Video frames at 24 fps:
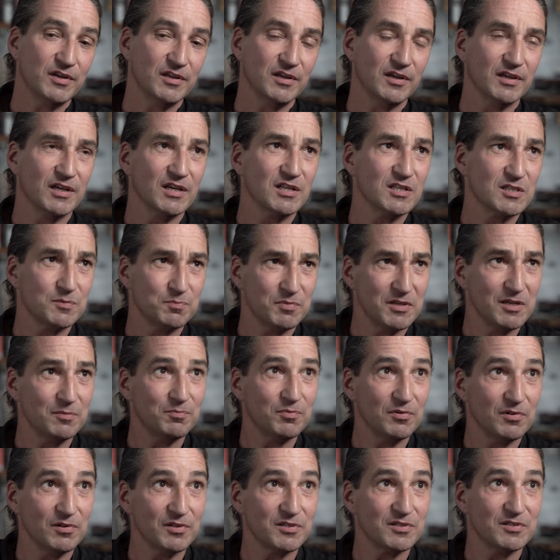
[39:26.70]
fighting against
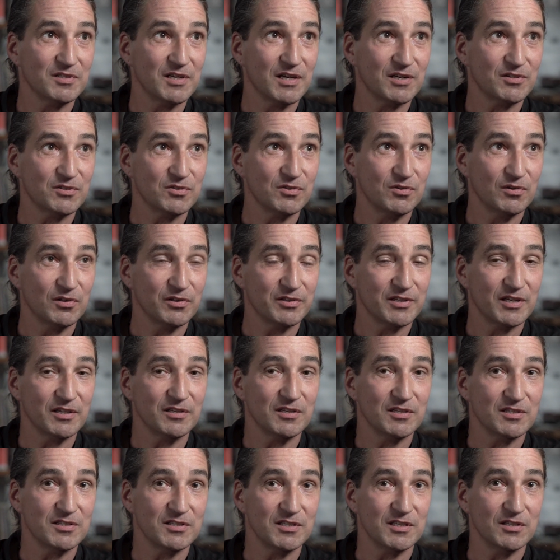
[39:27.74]
people's natural
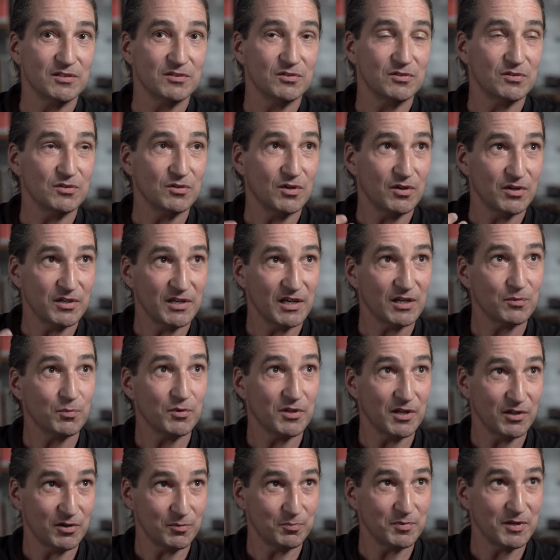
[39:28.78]
tendency to connect
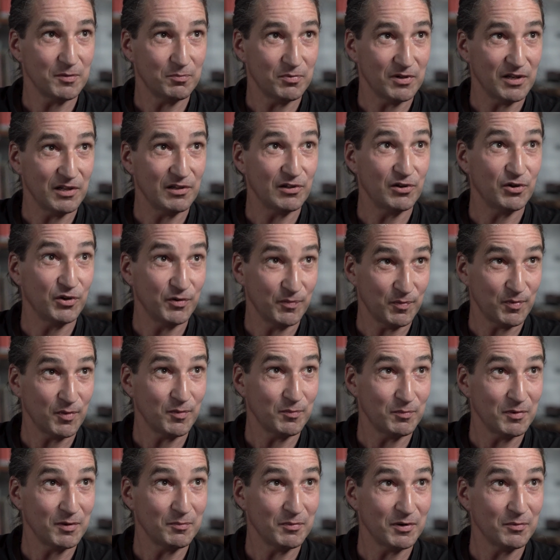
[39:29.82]
with other people and learn
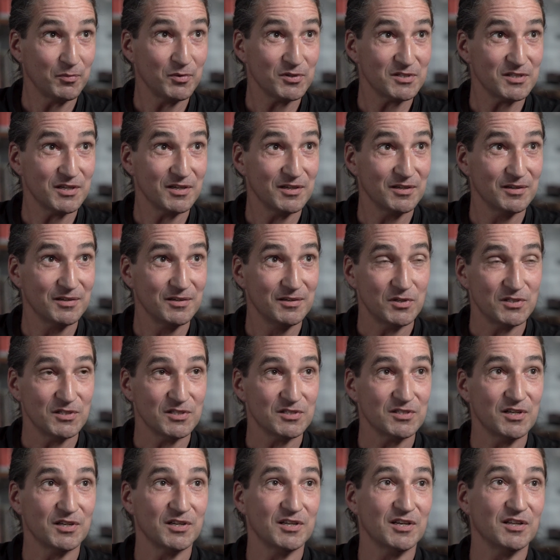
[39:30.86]
from them, I would say, which
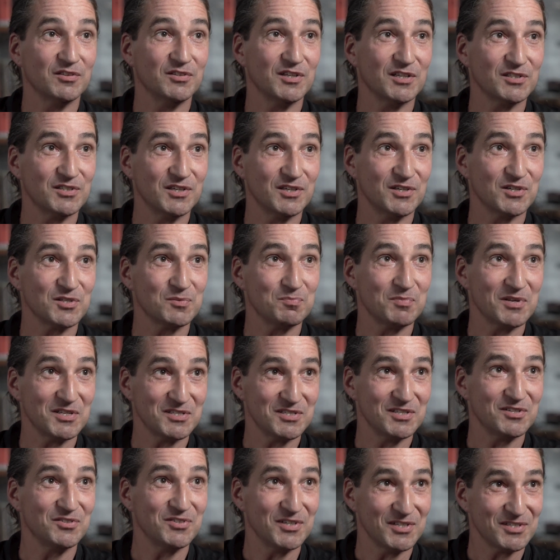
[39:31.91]
is not in a dictator's
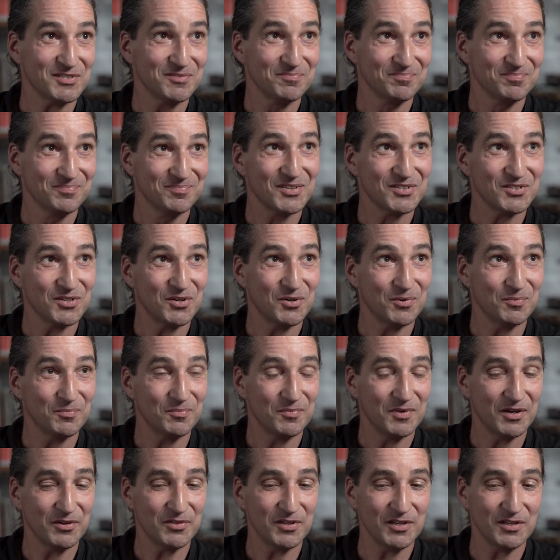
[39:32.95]
best interest. So
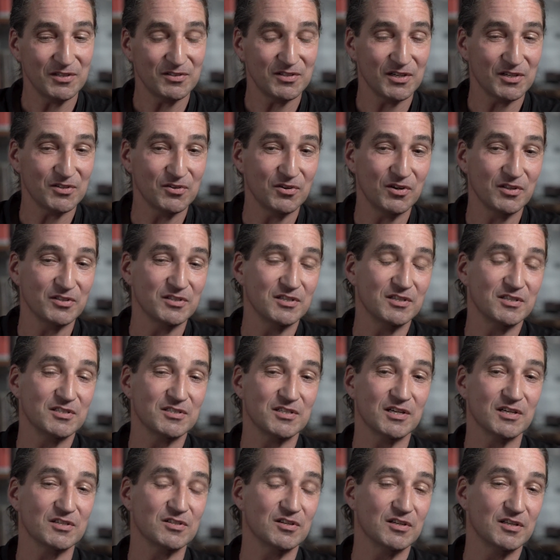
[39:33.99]
I think technology
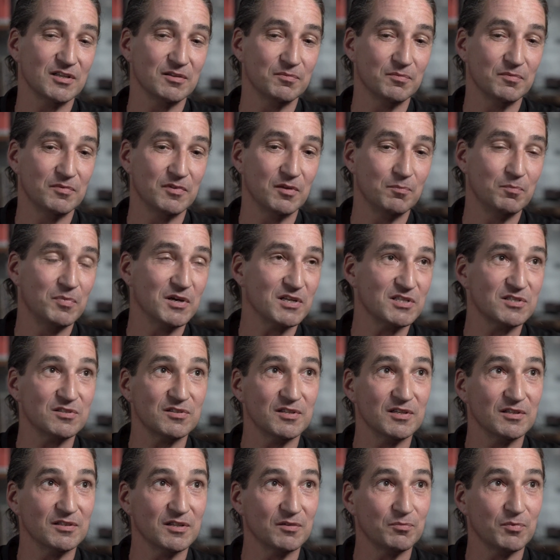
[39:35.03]
is actually the best
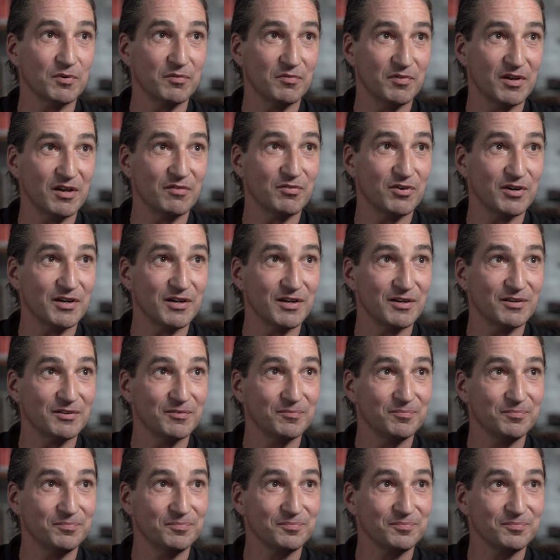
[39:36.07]
thing that we've ever had.